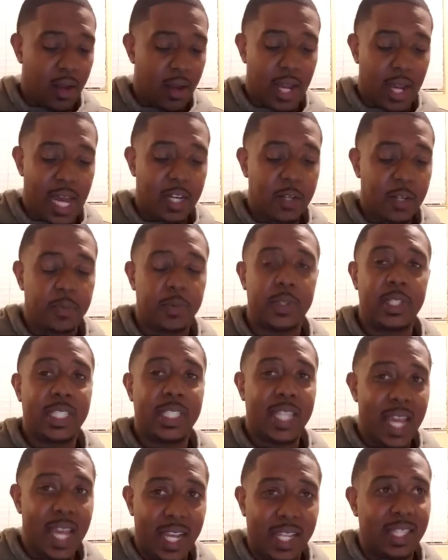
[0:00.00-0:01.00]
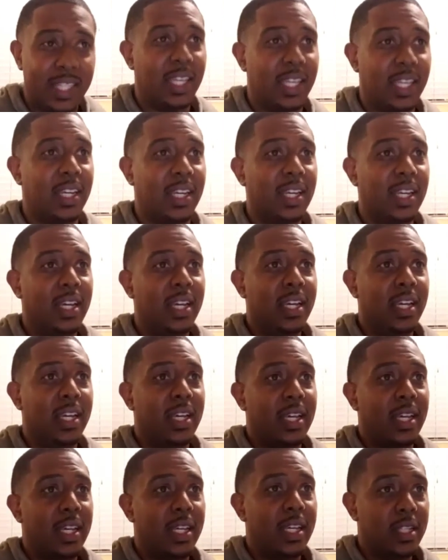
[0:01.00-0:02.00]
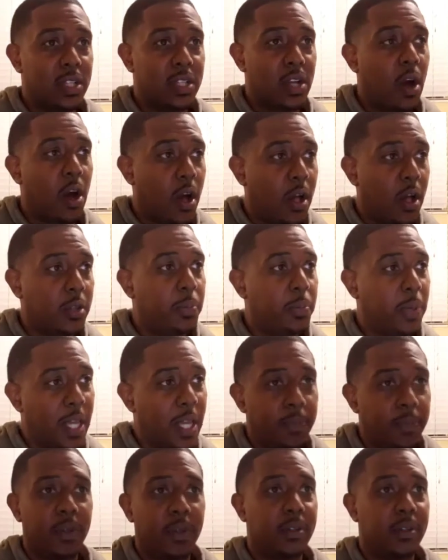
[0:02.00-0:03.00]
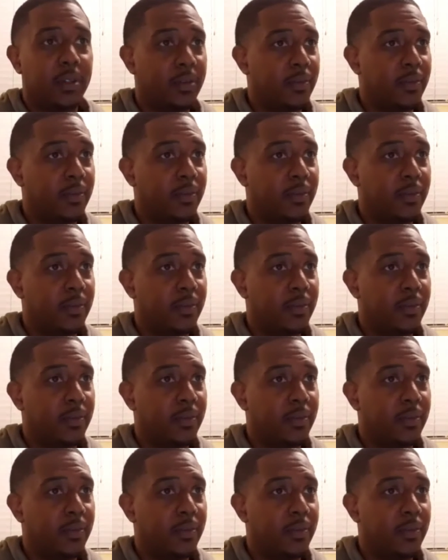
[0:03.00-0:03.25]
God is protecting his called people.